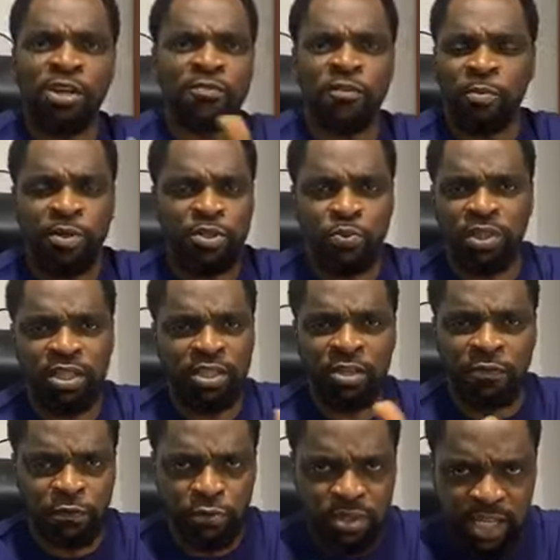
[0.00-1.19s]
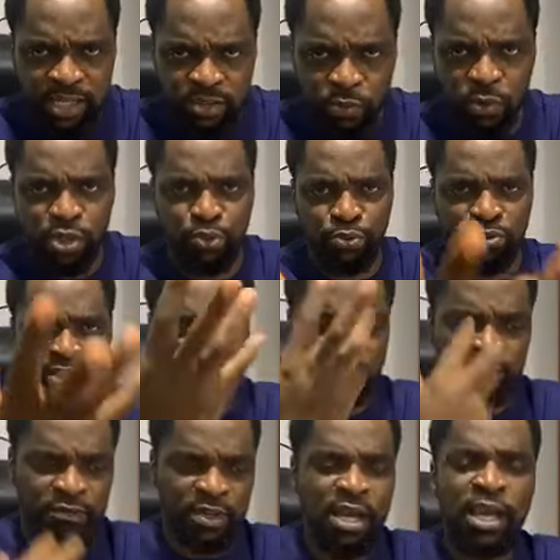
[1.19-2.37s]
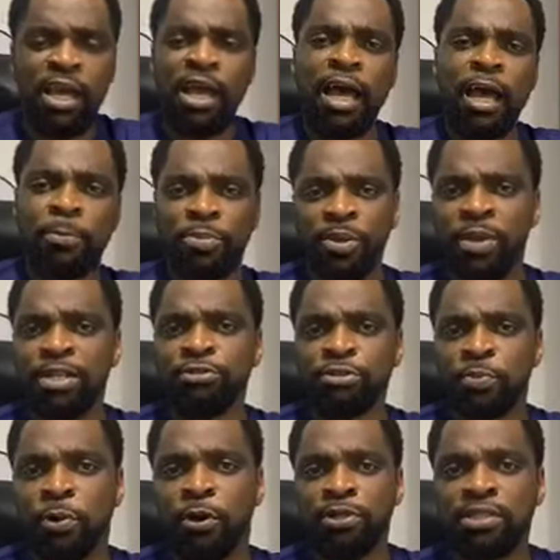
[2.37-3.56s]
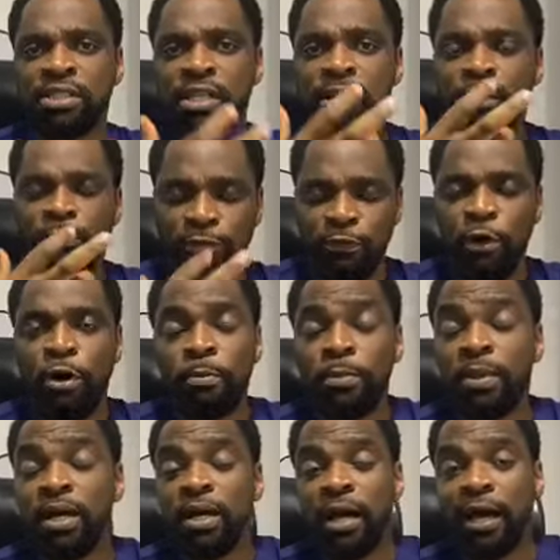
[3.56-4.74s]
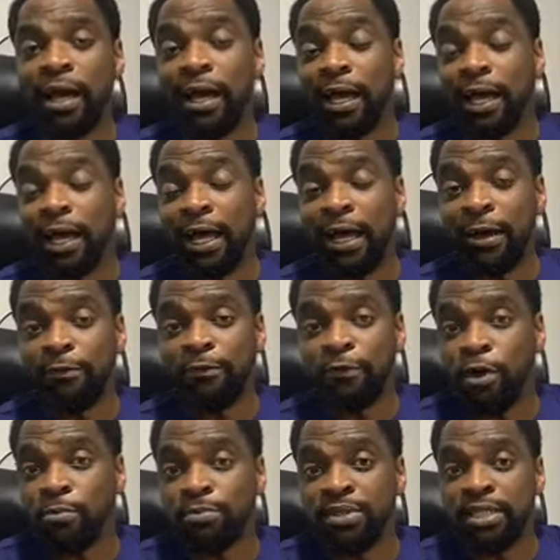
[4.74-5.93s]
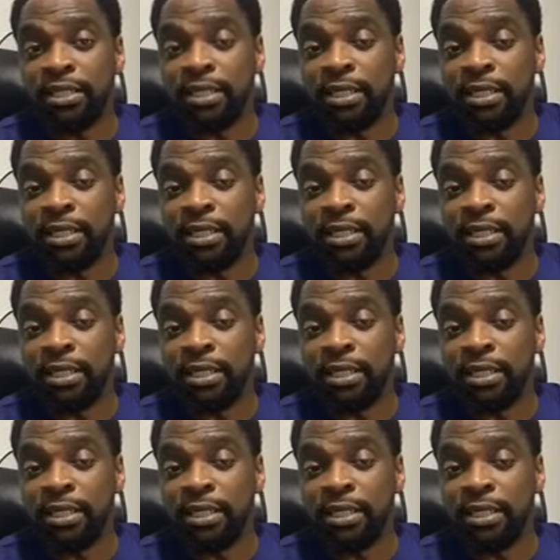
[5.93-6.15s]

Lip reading: to hear from us within a few days once we receive payment reports from the